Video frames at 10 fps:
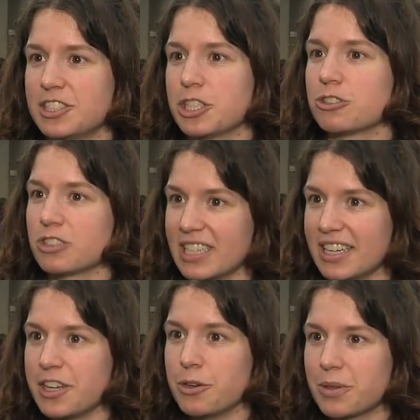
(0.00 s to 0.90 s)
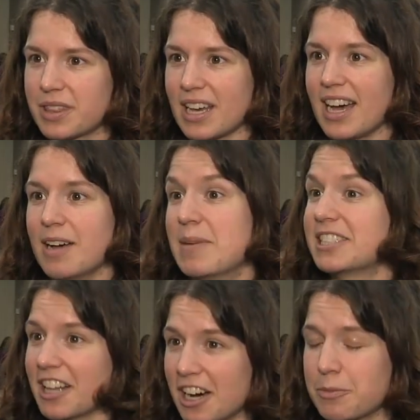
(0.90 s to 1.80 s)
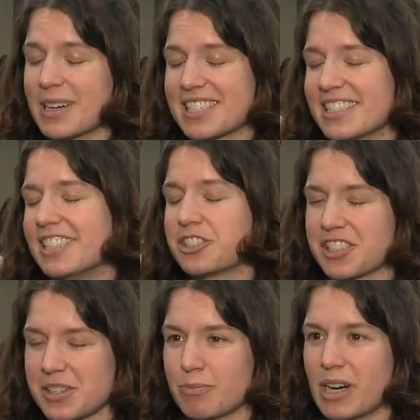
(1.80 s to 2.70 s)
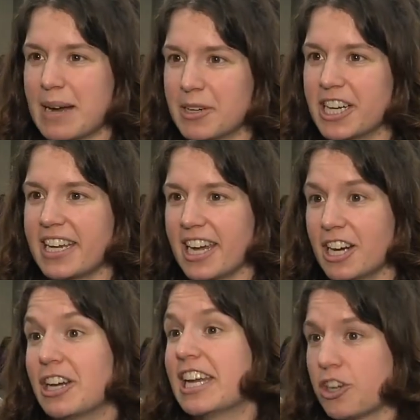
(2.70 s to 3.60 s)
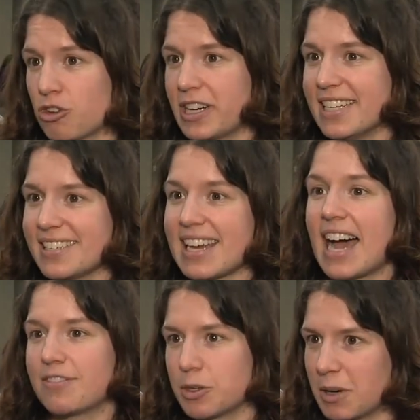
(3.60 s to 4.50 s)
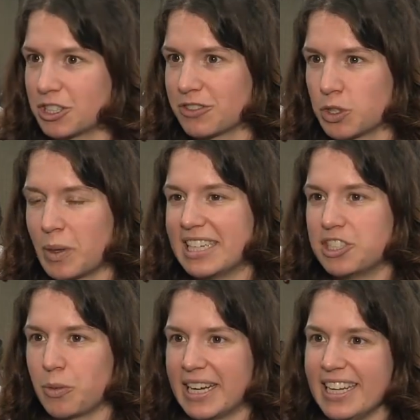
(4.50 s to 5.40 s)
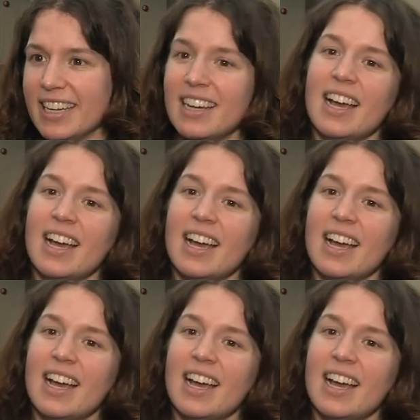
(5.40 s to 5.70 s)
children and youth uh, mental health presentations in primary care increased after March of 2020,